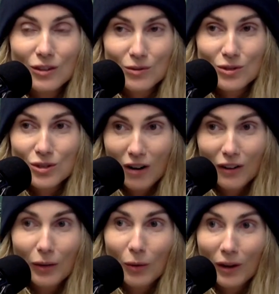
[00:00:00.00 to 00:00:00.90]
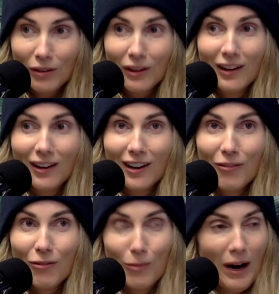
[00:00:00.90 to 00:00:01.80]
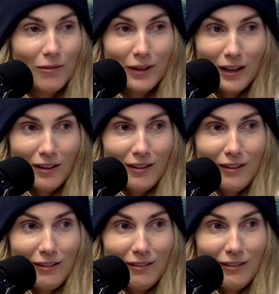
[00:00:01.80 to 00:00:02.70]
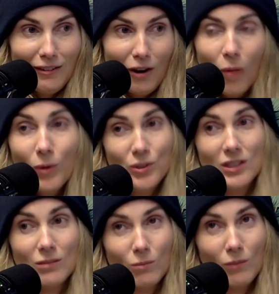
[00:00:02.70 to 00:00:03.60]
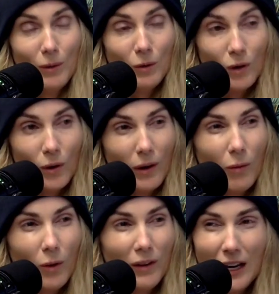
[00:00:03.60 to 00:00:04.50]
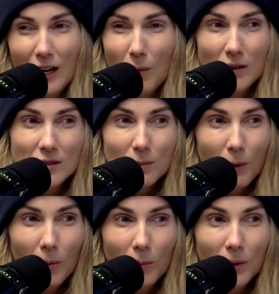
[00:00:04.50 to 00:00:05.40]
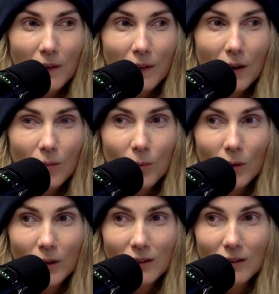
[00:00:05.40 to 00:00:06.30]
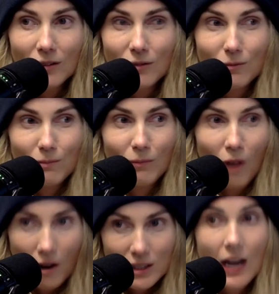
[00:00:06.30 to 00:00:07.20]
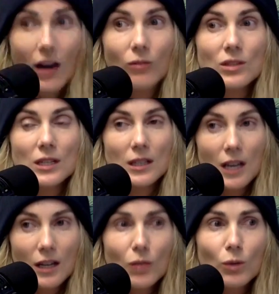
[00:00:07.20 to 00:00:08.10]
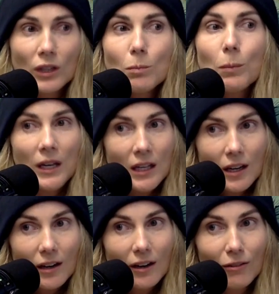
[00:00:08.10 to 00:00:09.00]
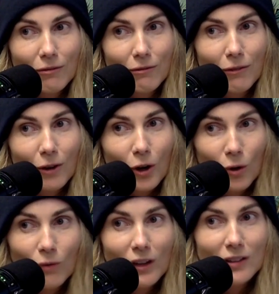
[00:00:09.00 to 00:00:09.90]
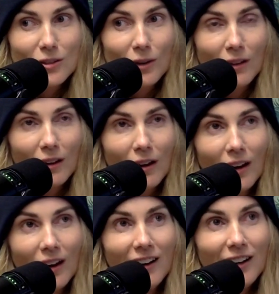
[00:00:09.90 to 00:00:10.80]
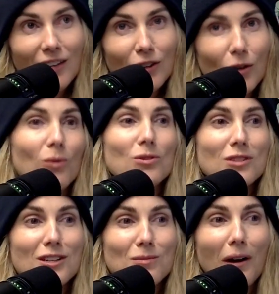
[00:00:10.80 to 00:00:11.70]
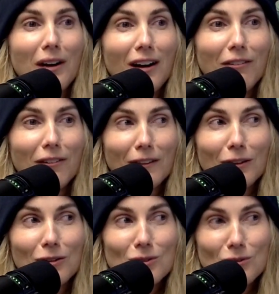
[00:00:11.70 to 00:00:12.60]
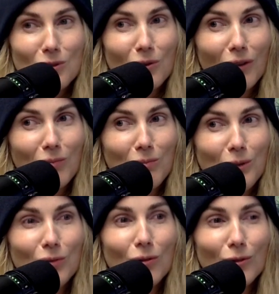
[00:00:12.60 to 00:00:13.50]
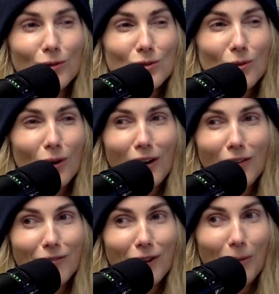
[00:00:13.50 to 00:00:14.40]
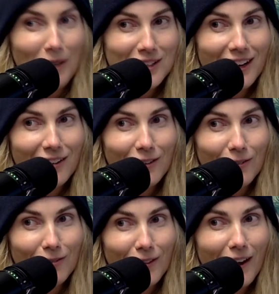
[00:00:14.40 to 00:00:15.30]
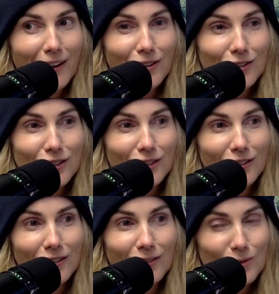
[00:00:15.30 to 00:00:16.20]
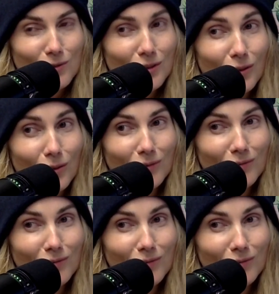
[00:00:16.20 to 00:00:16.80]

struggling with, from having almost, we're going on like 8 months probably at that point of lockdowns and the really peak of COVID. So I think even though it was less money, I feel like there's also a very beautiful story of coming together for that year too, which was really cool.